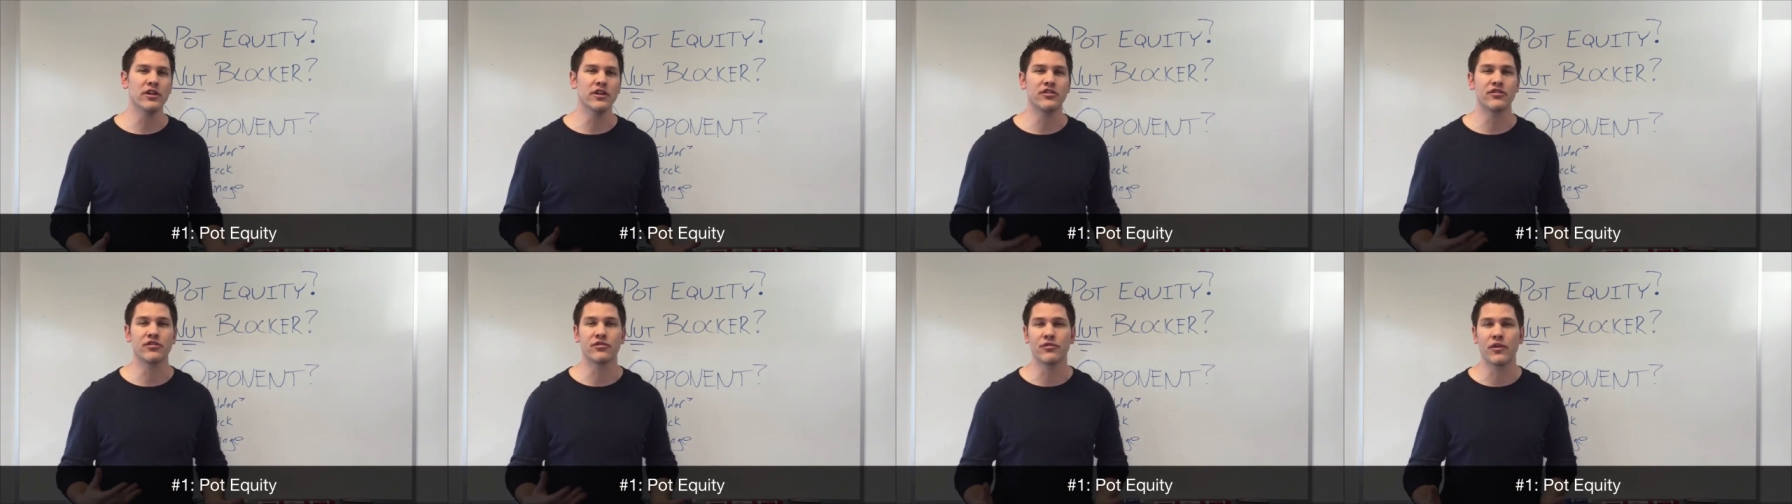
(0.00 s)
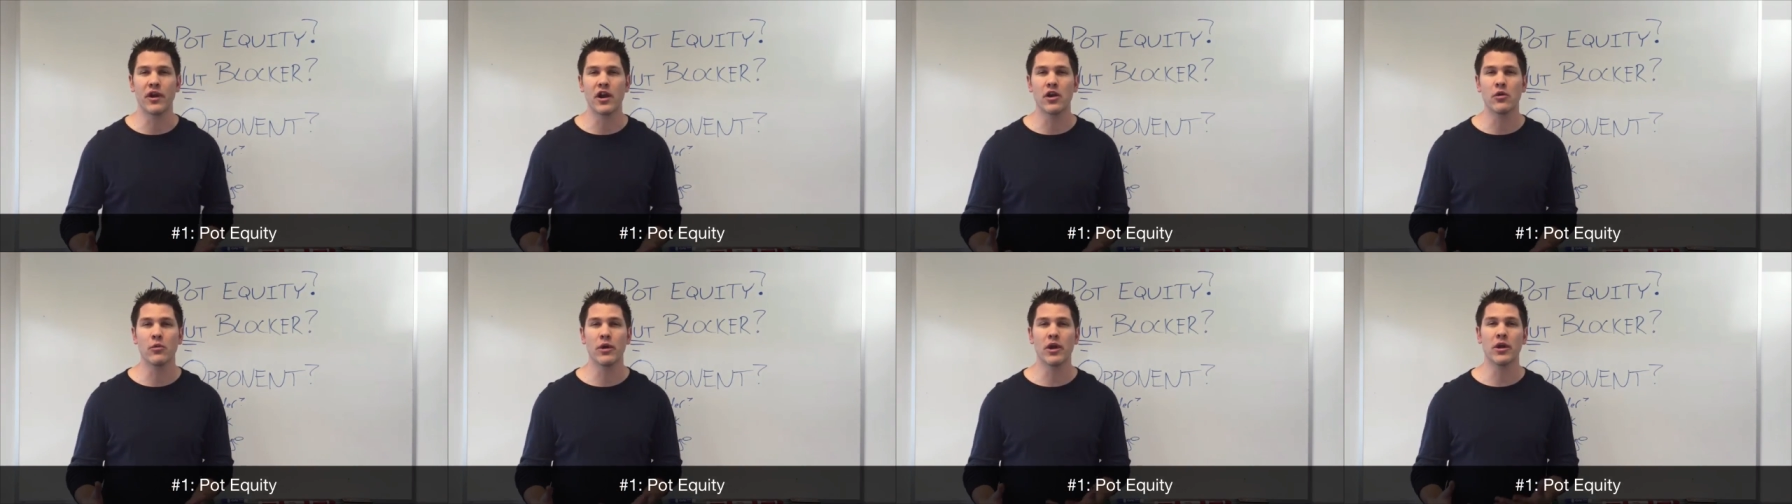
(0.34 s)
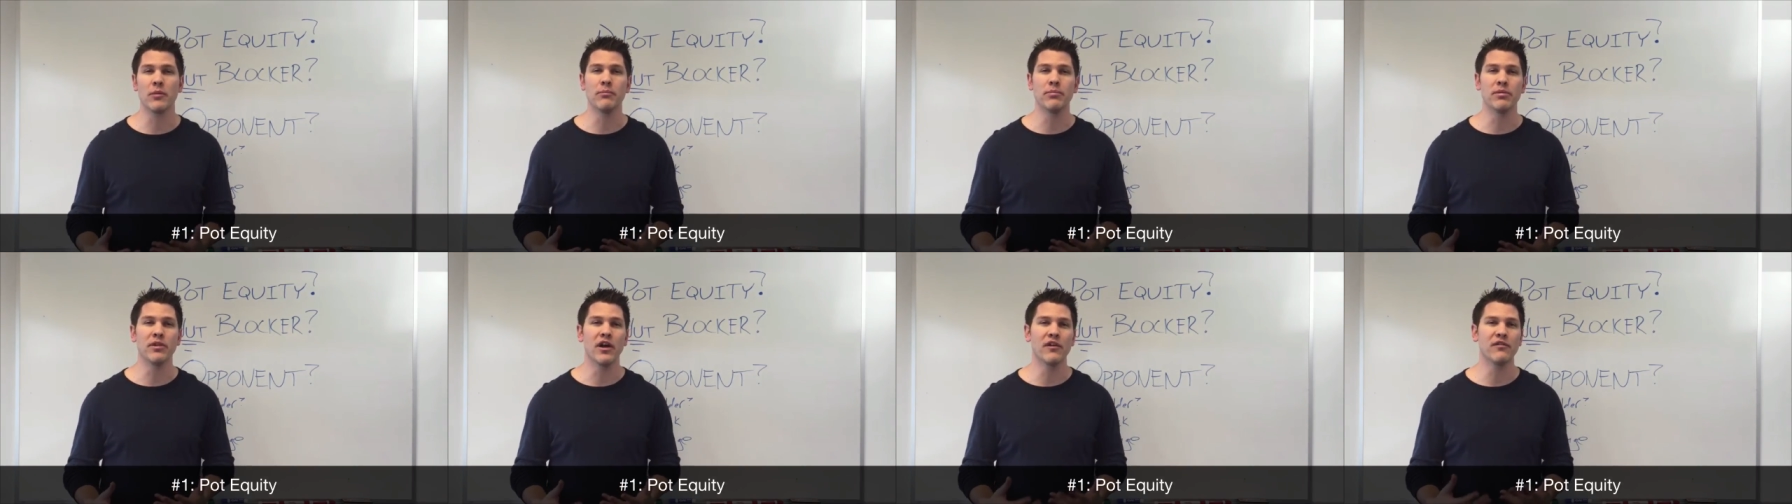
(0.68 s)
it's rare when
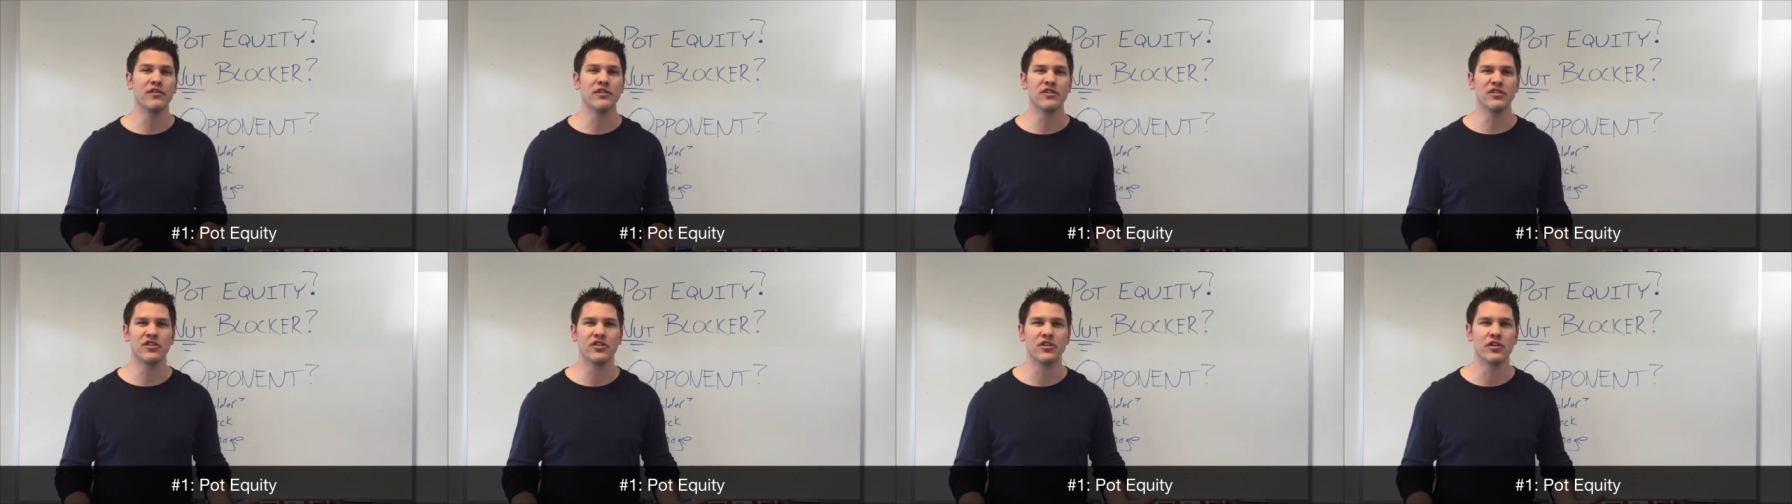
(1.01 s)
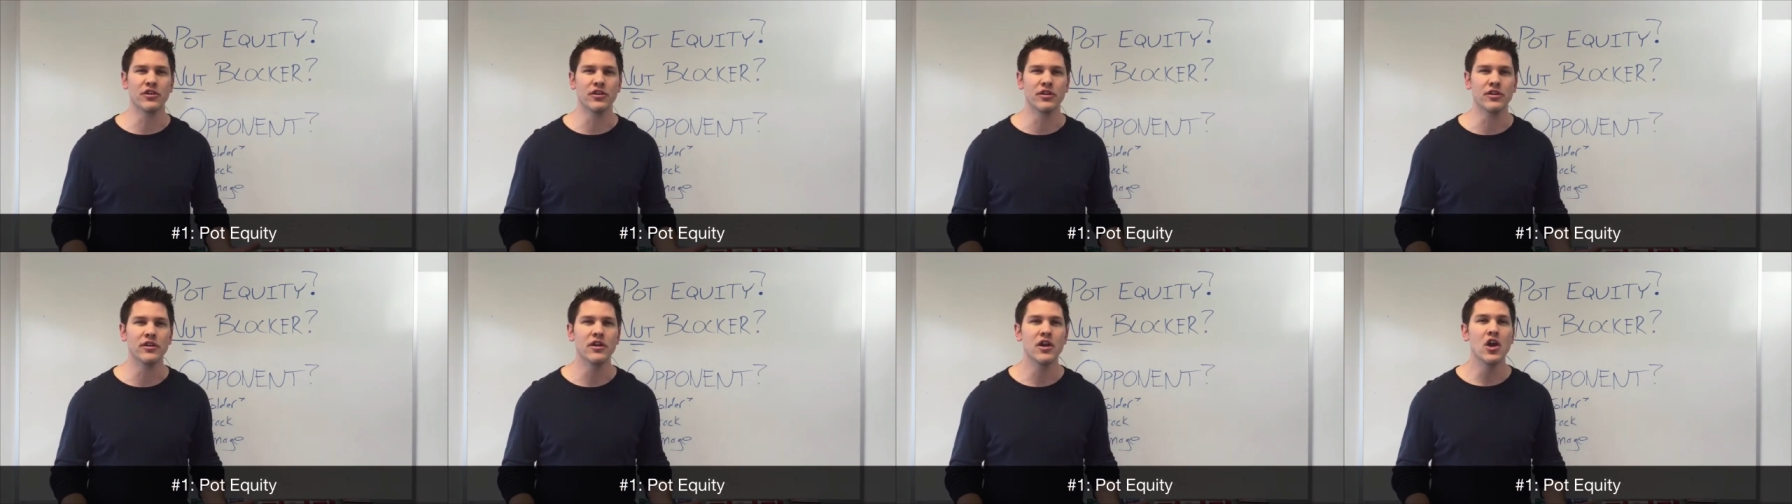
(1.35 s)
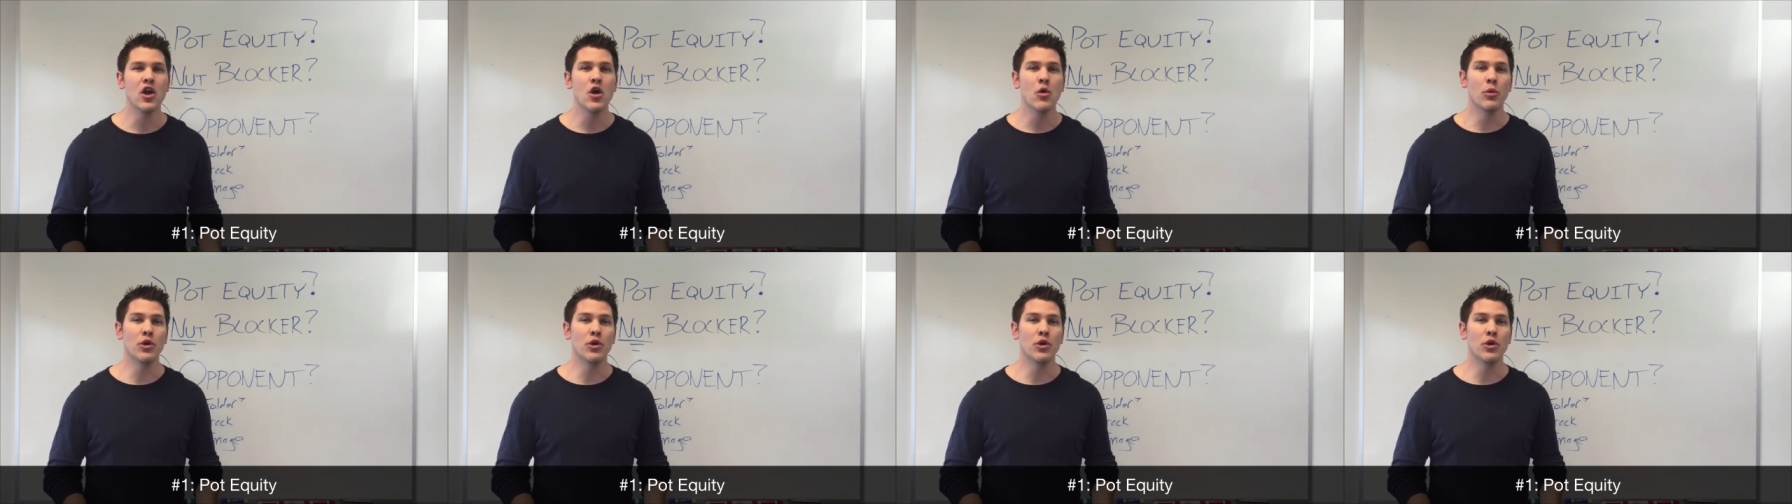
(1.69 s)
a bluff is good